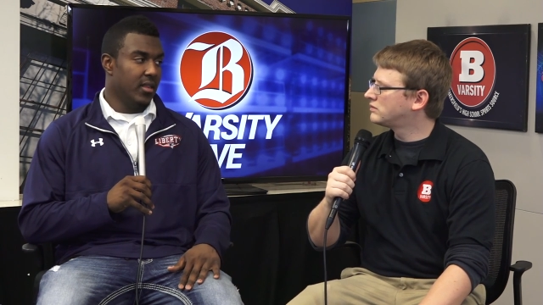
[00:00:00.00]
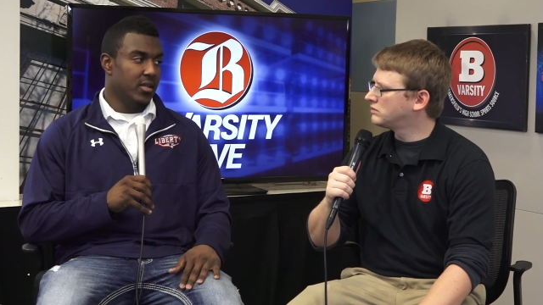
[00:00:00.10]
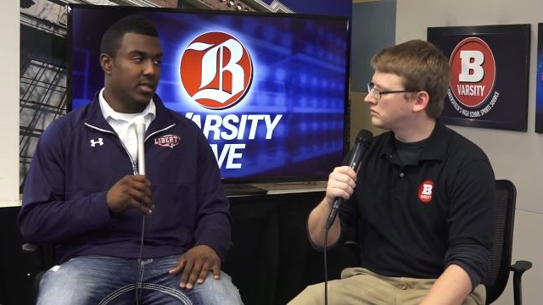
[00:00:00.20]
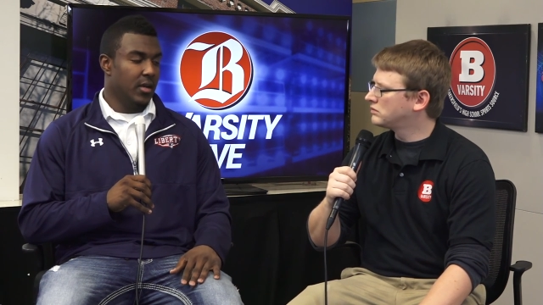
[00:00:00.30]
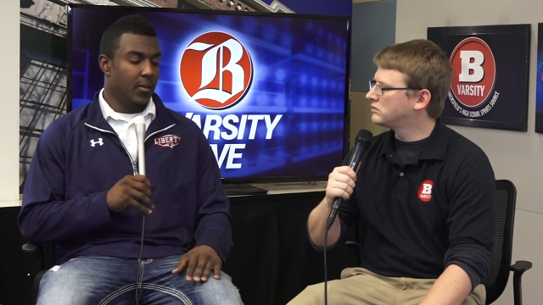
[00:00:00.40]
Speaker 1: than I did
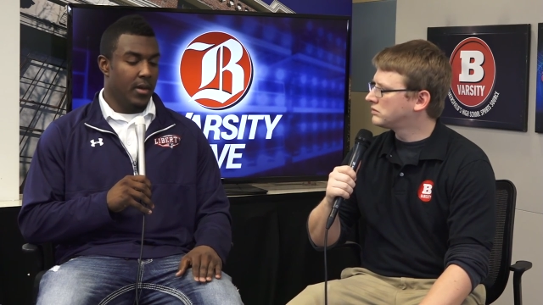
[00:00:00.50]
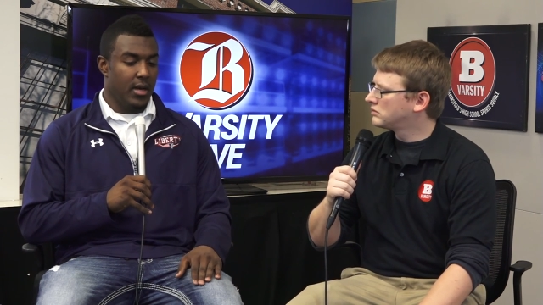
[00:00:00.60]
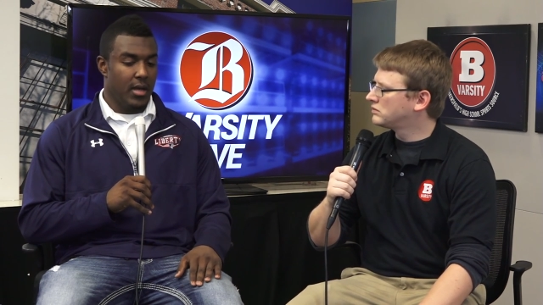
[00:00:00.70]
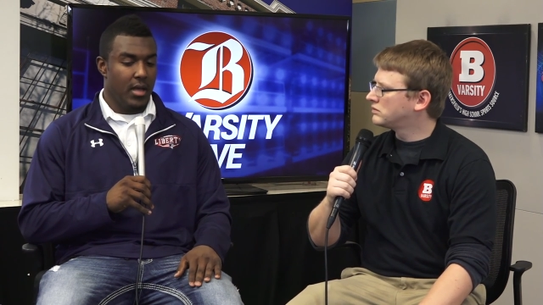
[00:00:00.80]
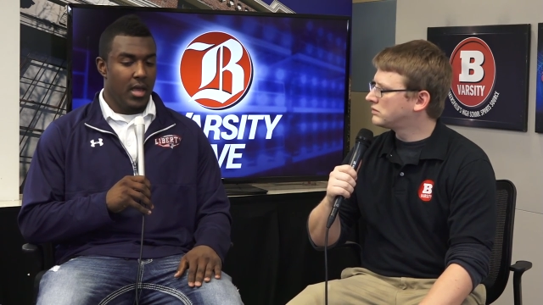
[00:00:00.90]
this year. But
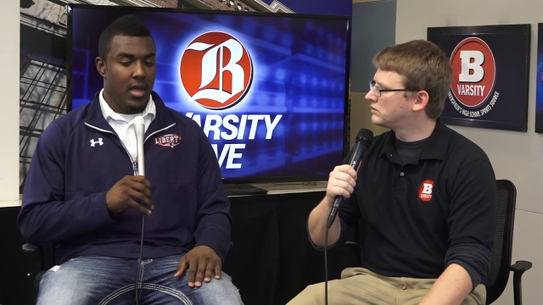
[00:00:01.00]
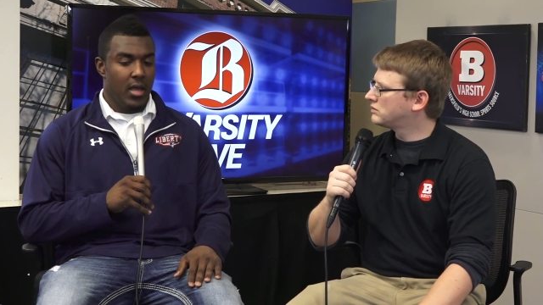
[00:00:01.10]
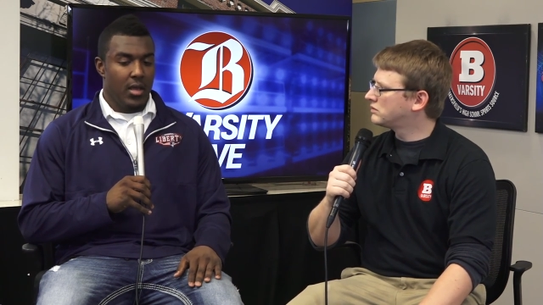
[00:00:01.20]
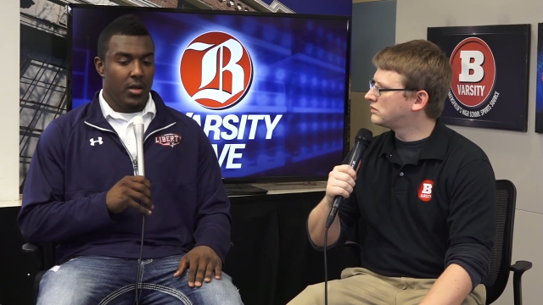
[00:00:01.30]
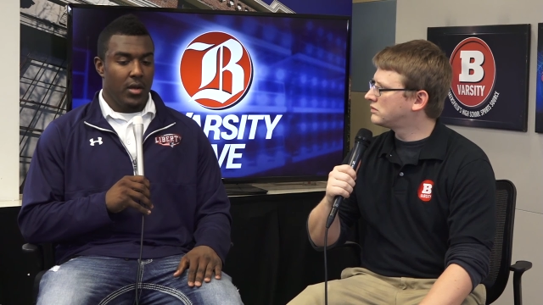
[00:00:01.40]
uh,
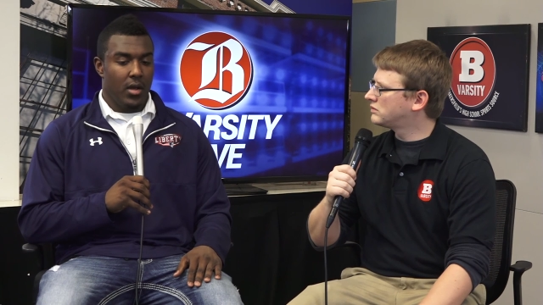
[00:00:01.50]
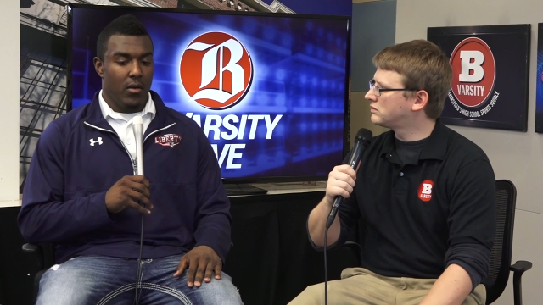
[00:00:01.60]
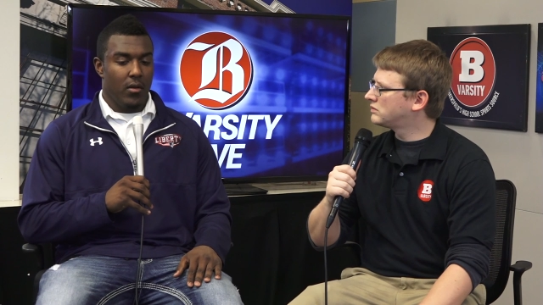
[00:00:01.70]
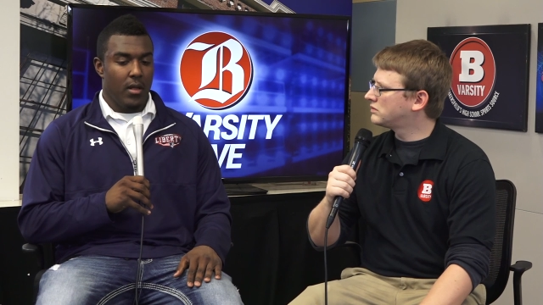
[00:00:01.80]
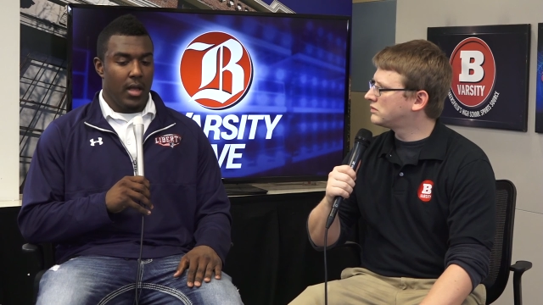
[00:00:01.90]
you know,